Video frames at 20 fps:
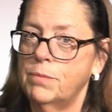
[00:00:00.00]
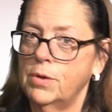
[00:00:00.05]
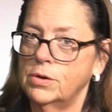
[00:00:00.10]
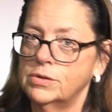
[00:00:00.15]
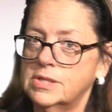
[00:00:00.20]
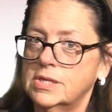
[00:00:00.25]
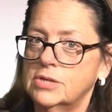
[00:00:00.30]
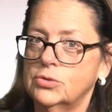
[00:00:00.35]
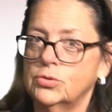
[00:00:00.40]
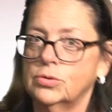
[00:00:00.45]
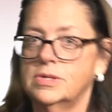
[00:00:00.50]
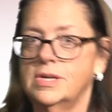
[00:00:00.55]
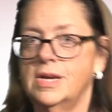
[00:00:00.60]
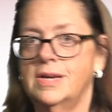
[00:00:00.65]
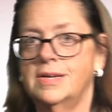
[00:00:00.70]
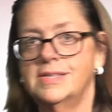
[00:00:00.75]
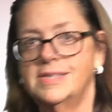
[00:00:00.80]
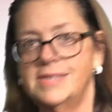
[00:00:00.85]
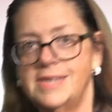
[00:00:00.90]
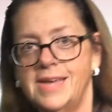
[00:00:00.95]
both central
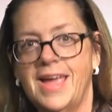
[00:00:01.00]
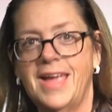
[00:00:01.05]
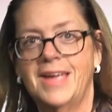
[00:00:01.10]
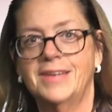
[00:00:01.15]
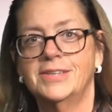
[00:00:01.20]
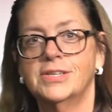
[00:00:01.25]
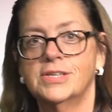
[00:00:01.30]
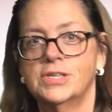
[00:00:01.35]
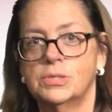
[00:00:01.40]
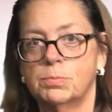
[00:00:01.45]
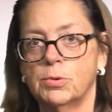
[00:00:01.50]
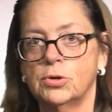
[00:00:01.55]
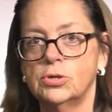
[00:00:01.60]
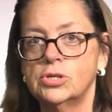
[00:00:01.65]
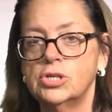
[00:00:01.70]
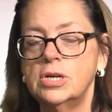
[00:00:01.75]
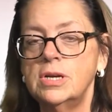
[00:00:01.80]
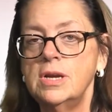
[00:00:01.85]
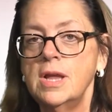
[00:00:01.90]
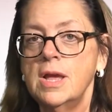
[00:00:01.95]
tendency and
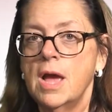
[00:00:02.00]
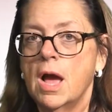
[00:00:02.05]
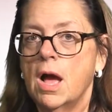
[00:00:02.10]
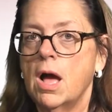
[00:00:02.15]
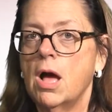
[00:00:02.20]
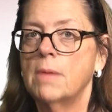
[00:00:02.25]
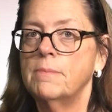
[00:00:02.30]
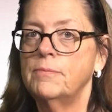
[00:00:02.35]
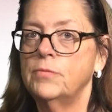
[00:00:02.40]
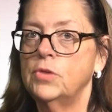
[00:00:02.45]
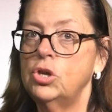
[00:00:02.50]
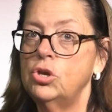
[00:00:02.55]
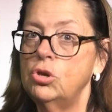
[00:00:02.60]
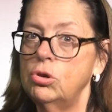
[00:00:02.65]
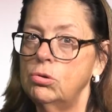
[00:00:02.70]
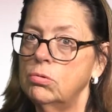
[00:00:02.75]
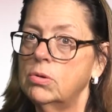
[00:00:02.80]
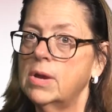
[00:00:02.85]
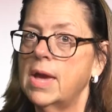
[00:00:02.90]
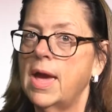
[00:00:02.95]
dispersion,
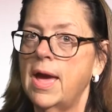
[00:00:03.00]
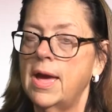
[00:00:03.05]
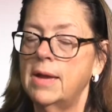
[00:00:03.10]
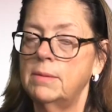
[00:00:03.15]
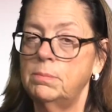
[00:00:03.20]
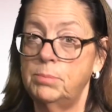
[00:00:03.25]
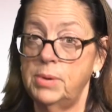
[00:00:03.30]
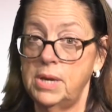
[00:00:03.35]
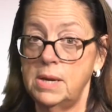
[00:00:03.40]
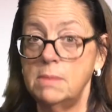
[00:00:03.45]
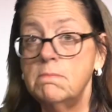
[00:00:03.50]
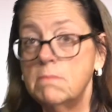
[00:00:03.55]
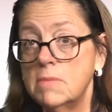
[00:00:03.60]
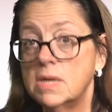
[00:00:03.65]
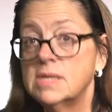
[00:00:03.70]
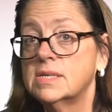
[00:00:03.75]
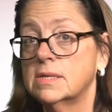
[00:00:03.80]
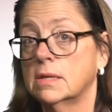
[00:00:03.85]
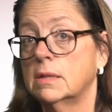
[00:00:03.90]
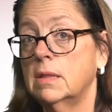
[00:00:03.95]
you can be
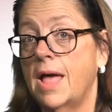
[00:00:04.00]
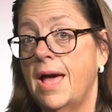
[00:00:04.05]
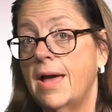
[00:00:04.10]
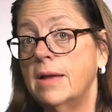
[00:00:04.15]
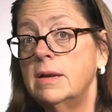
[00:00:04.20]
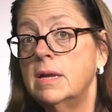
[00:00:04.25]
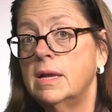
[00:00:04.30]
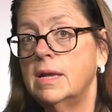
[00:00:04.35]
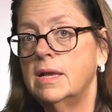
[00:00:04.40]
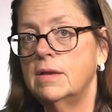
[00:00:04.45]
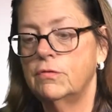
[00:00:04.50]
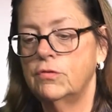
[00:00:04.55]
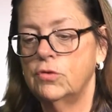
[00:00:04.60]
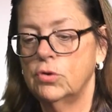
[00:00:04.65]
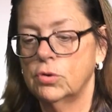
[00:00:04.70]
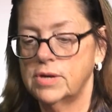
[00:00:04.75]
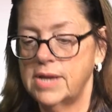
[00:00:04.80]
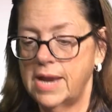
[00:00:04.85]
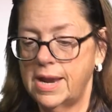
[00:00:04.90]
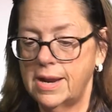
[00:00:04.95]
misled if
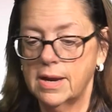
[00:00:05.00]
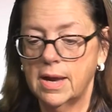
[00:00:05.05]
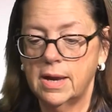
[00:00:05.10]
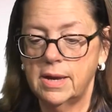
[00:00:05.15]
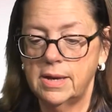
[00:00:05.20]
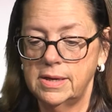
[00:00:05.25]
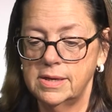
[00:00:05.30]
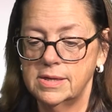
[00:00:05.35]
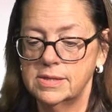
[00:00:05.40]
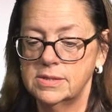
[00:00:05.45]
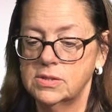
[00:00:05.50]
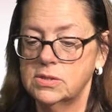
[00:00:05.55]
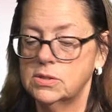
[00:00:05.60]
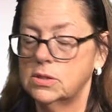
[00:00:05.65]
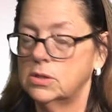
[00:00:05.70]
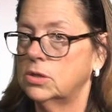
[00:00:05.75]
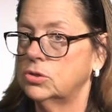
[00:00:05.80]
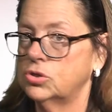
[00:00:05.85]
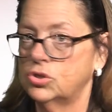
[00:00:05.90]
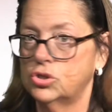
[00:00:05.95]
your data
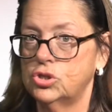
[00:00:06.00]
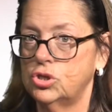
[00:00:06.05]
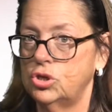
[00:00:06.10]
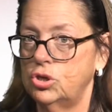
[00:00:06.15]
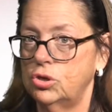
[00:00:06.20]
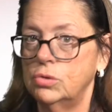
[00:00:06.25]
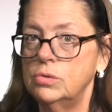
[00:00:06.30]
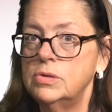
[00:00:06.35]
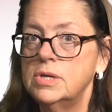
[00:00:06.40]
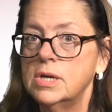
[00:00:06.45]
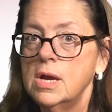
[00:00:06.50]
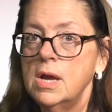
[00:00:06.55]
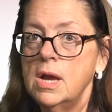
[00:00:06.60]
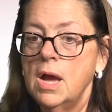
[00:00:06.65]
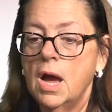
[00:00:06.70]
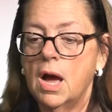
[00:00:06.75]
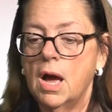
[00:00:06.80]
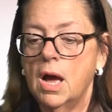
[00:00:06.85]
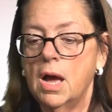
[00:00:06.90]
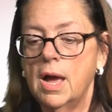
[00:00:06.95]
is skewed.
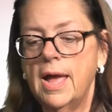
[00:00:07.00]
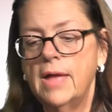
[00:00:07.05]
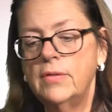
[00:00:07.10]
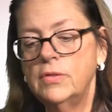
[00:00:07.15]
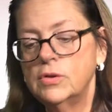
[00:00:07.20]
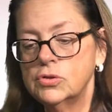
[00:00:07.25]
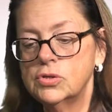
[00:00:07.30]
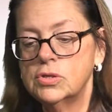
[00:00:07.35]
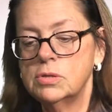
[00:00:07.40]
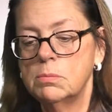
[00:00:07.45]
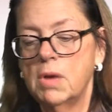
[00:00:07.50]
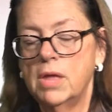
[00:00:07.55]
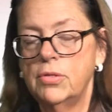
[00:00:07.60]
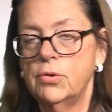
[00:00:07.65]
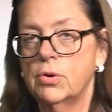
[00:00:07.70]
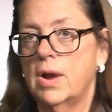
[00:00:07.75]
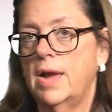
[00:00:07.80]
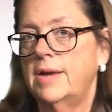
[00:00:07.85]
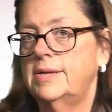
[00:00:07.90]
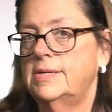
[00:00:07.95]
And there's some
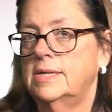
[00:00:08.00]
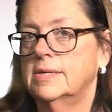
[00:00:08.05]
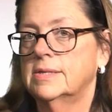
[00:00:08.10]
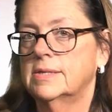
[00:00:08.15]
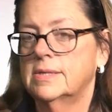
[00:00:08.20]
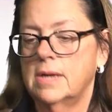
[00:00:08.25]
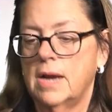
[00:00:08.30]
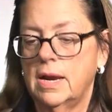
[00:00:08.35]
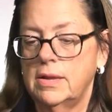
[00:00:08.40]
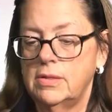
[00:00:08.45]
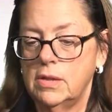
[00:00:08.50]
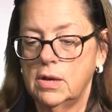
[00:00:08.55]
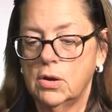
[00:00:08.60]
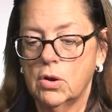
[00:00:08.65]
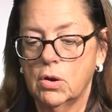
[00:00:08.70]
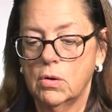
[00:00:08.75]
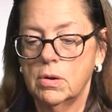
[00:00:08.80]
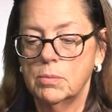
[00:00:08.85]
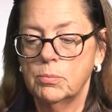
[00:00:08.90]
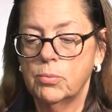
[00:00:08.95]
other ideas that I think
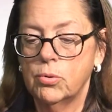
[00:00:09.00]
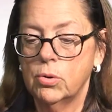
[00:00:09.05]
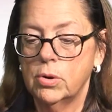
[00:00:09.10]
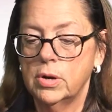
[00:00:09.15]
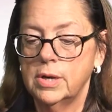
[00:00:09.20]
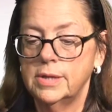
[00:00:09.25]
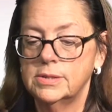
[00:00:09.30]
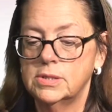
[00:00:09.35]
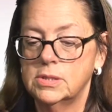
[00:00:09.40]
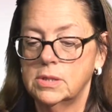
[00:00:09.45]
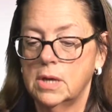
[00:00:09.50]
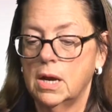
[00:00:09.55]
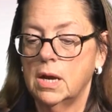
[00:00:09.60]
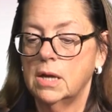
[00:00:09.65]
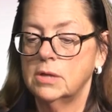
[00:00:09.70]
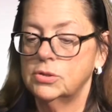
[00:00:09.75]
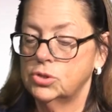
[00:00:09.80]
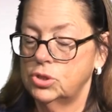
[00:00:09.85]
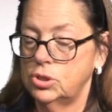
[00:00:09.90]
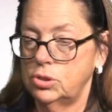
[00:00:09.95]
are important
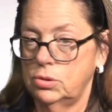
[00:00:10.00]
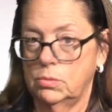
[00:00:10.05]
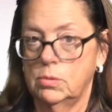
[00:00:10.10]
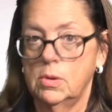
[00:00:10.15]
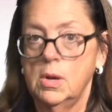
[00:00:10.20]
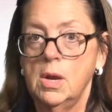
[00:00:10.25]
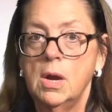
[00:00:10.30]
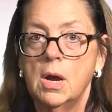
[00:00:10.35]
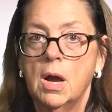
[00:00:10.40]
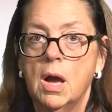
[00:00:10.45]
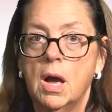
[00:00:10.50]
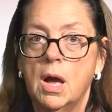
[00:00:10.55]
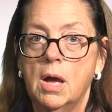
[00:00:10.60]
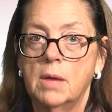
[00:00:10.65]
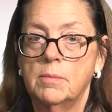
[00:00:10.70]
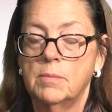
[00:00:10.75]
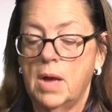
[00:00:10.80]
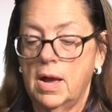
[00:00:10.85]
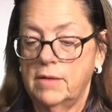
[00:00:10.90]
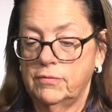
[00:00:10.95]
too.
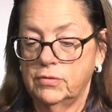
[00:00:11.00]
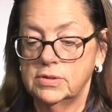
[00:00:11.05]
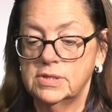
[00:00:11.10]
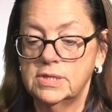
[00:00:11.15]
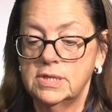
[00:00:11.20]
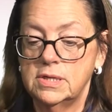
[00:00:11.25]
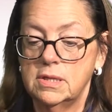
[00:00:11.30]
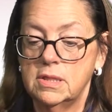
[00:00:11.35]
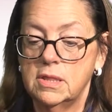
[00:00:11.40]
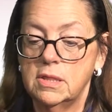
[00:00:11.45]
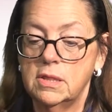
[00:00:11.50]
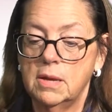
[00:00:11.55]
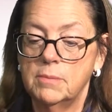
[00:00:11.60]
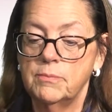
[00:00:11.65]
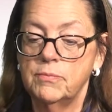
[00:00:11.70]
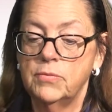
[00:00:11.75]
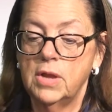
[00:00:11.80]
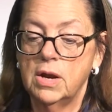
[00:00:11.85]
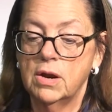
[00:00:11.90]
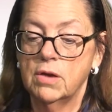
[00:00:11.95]
I've listed
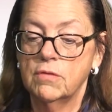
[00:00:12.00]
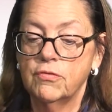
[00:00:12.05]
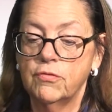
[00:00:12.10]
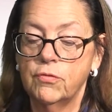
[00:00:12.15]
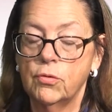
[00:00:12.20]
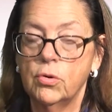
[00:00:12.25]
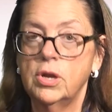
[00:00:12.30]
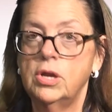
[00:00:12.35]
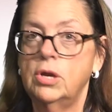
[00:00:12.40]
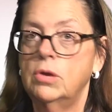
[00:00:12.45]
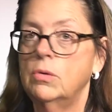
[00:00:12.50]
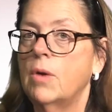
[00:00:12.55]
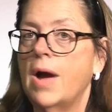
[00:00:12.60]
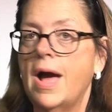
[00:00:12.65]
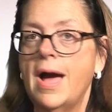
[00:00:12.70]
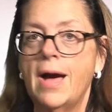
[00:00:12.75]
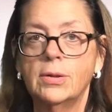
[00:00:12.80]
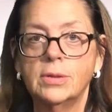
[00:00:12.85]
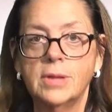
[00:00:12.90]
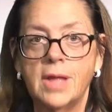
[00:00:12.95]
them there for you:
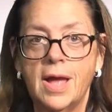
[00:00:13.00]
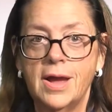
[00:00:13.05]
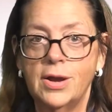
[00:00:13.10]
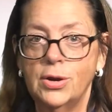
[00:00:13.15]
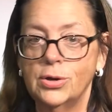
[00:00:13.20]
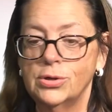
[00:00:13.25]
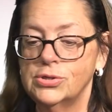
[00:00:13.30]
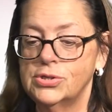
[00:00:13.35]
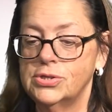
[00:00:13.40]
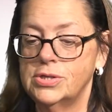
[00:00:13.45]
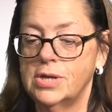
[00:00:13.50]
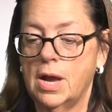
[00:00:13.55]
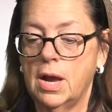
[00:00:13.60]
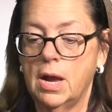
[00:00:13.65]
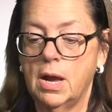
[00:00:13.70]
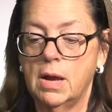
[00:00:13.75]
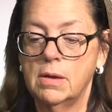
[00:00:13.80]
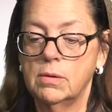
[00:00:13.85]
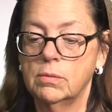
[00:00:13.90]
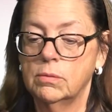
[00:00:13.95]
outliers,
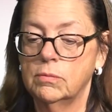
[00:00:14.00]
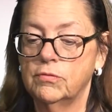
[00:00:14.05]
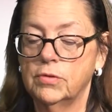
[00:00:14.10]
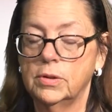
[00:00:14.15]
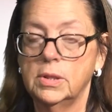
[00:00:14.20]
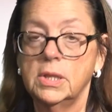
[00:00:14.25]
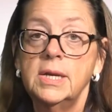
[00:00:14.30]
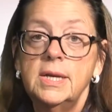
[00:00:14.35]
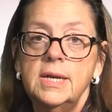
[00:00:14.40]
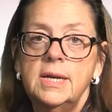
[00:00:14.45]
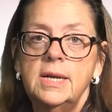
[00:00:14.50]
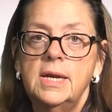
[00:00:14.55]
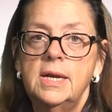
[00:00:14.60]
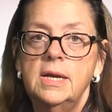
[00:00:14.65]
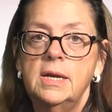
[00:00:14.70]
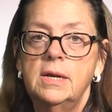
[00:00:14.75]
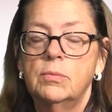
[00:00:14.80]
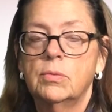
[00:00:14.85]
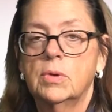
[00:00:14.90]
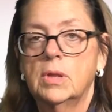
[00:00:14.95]

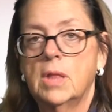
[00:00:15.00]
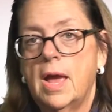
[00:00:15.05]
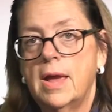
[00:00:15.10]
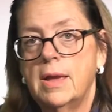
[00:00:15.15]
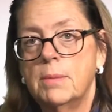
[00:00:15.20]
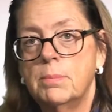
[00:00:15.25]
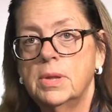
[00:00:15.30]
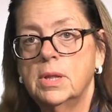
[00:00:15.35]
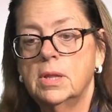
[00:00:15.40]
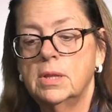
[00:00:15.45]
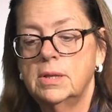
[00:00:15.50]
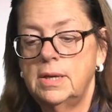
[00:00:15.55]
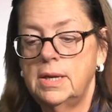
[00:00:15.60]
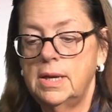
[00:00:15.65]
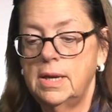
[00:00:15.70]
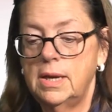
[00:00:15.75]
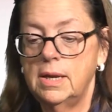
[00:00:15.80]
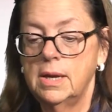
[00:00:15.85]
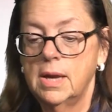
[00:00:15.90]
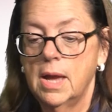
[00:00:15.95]
validity,
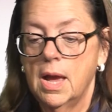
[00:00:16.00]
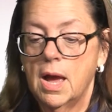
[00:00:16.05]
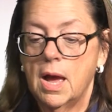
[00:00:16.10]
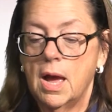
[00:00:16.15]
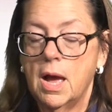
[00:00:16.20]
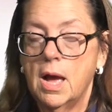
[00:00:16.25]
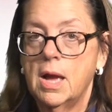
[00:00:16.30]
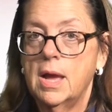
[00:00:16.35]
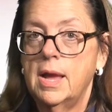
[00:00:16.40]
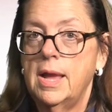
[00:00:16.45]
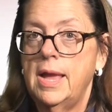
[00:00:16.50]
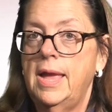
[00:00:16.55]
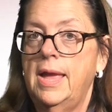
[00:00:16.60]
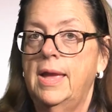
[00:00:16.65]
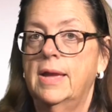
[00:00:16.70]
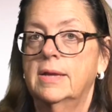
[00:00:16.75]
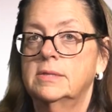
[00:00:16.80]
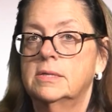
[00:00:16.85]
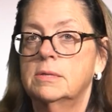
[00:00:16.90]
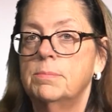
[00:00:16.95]
reliability,
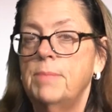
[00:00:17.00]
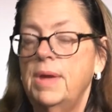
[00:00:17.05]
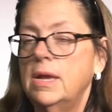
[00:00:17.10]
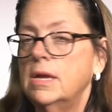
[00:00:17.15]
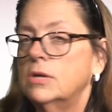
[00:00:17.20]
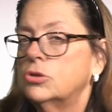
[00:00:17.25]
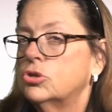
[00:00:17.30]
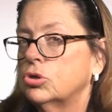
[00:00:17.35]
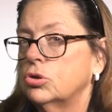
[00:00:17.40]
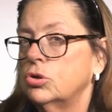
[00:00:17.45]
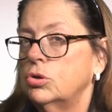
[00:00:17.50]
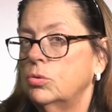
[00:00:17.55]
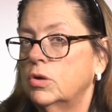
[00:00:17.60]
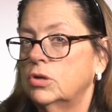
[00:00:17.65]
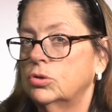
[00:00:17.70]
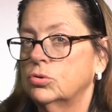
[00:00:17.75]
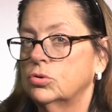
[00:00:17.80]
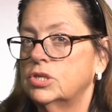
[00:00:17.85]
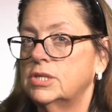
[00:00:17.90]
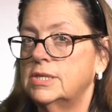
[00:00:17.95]
and making sure you
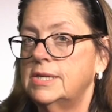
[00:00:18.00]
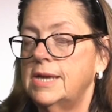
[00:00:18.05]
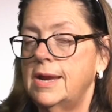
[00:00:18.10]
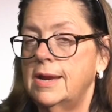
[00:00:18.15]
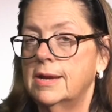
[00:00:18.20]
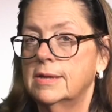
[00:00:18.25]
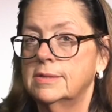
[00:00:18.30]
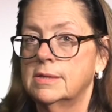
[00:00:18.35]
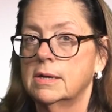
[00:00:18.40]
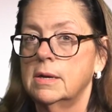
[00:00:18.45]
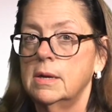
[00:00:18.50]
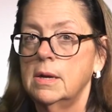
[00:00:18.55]
understand